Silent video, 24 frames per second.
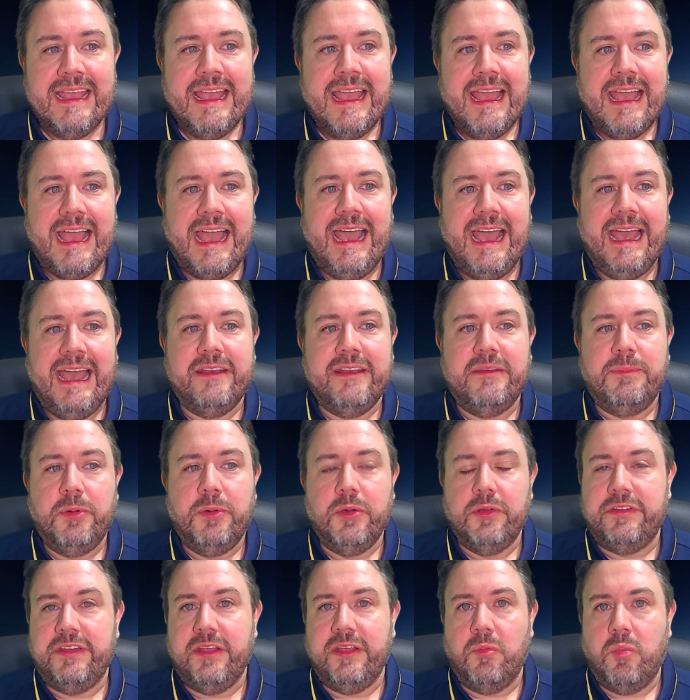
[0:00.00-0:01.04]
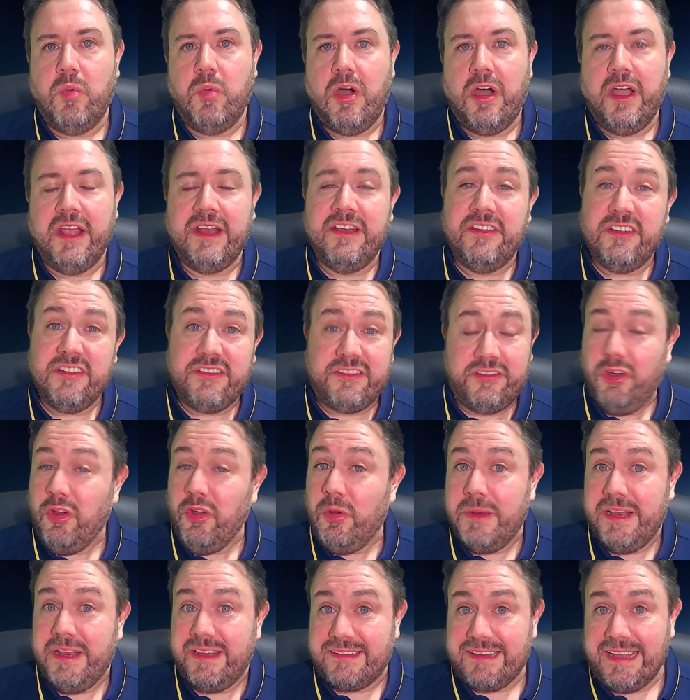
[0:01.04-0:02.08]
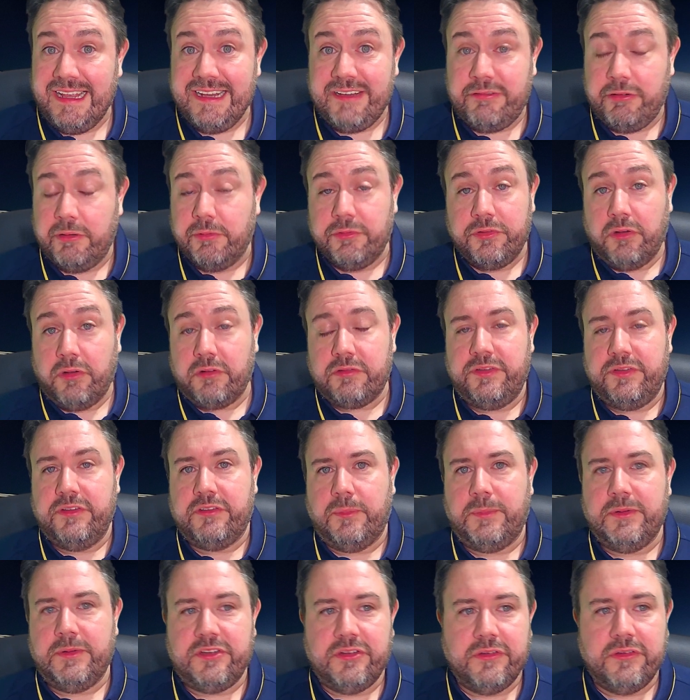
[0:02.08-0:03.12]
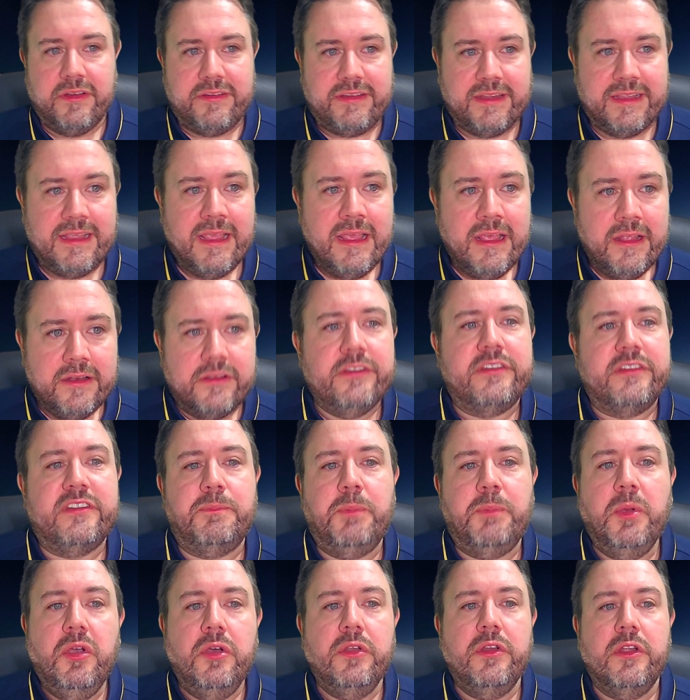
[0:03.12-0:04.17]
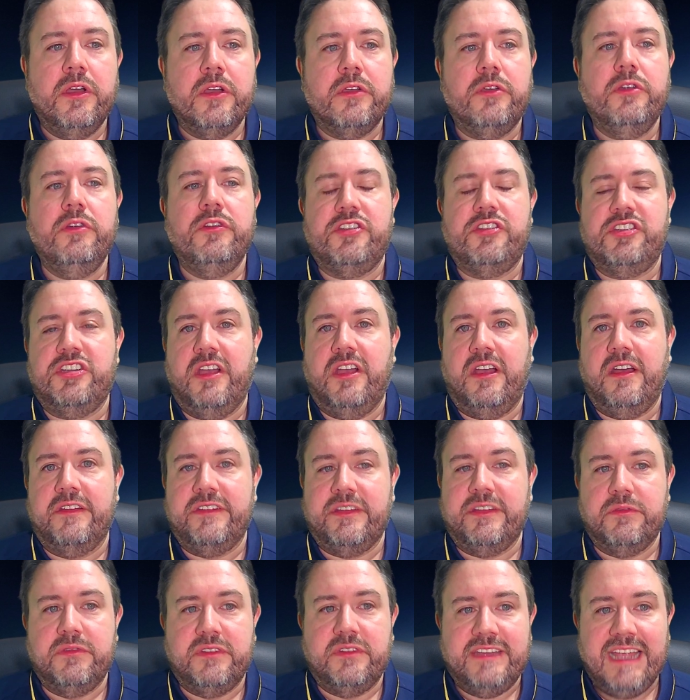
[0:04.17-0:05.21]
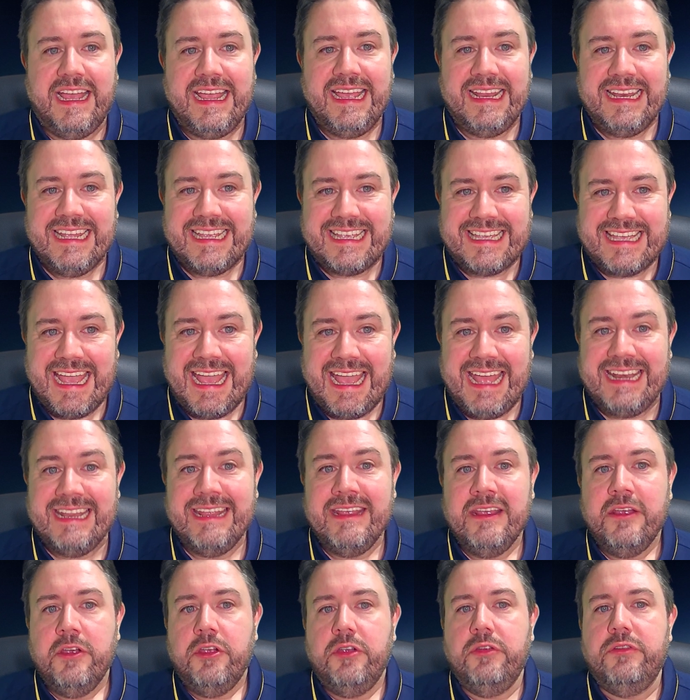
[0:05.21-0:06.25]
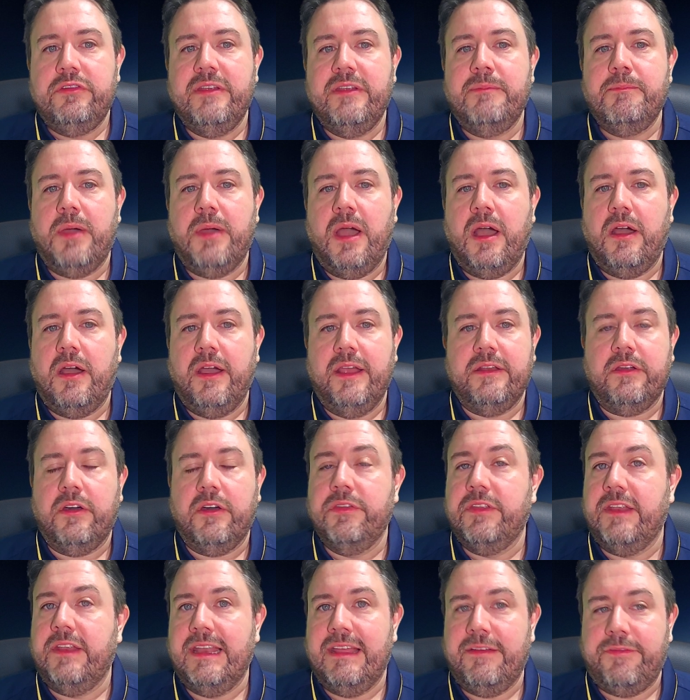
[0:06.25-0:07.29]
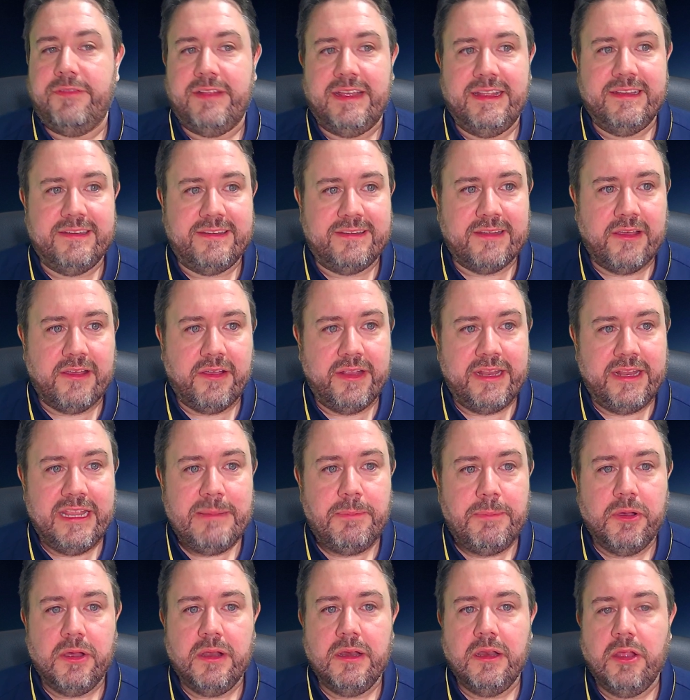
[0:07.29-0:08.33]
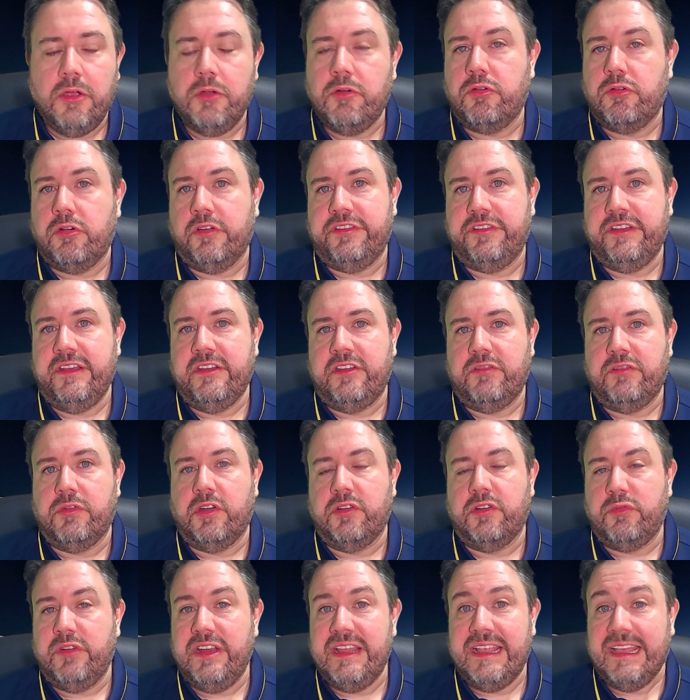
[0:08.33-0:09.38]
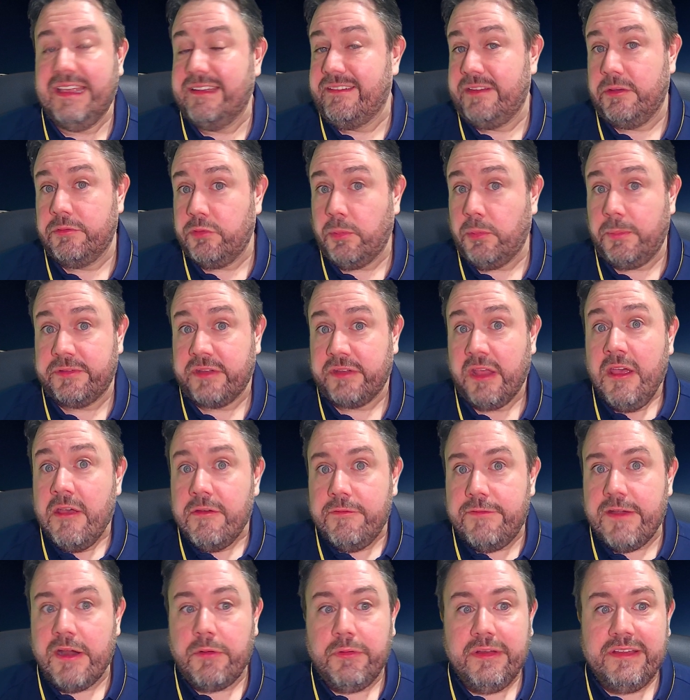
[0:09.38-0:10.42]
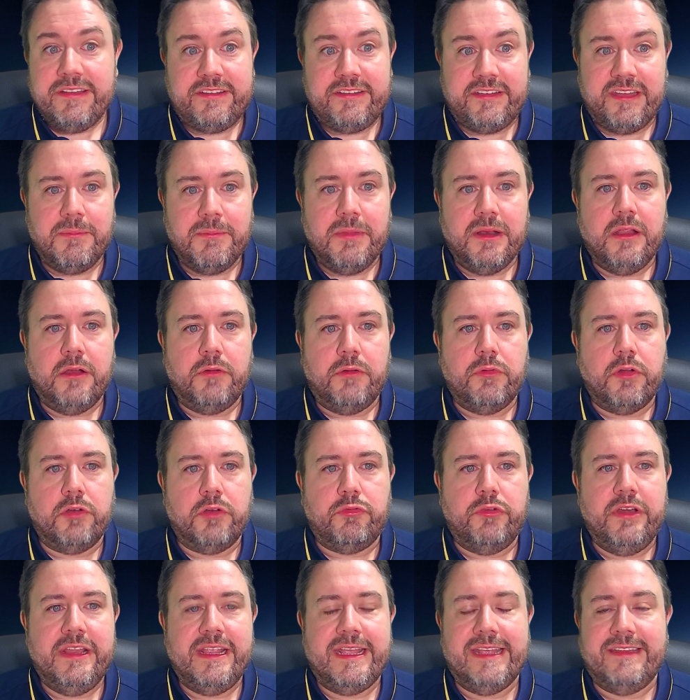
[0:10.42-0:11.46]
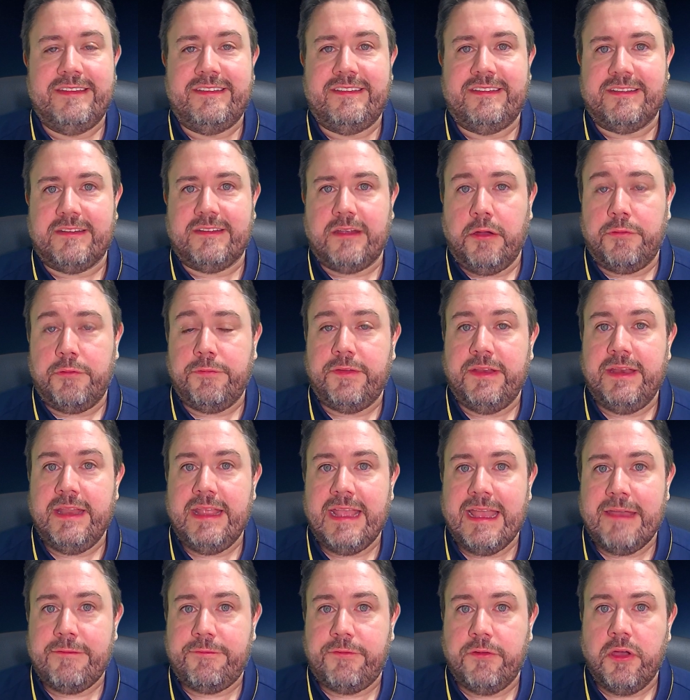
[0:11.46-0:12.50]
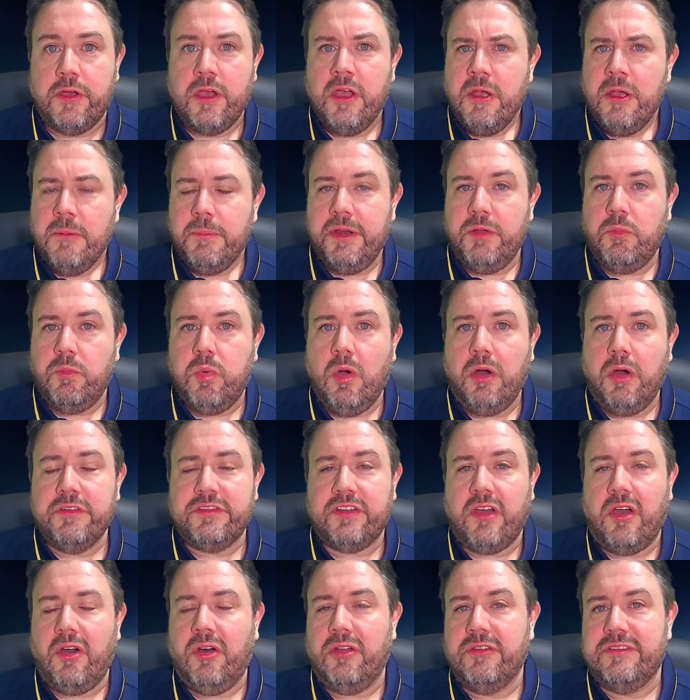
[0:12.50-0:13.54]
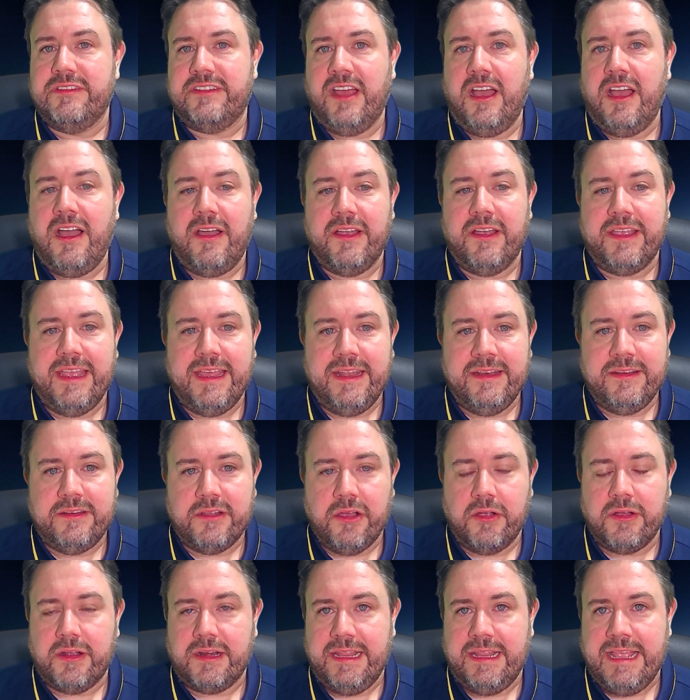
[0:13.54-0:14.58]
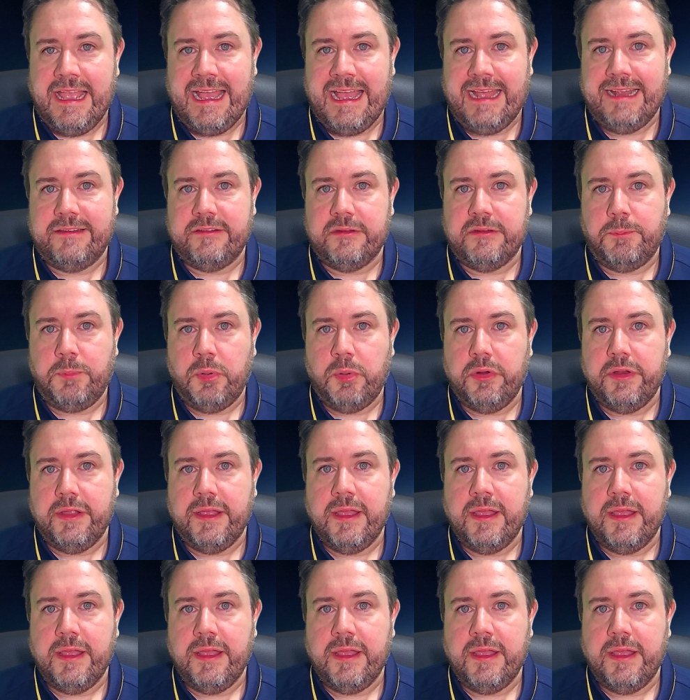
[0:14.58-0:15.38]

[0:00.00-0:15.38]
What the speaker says: and put it wide. And just 2 minutes later, it was Oxford's opportunity to spurn a good chance. It was Dale again who's in behind on the left-hand side. He put a low cross into Rodriguez, and it was almost very similar. Rodriguez scuffing the effort, but it was on target and Dunkley had to put it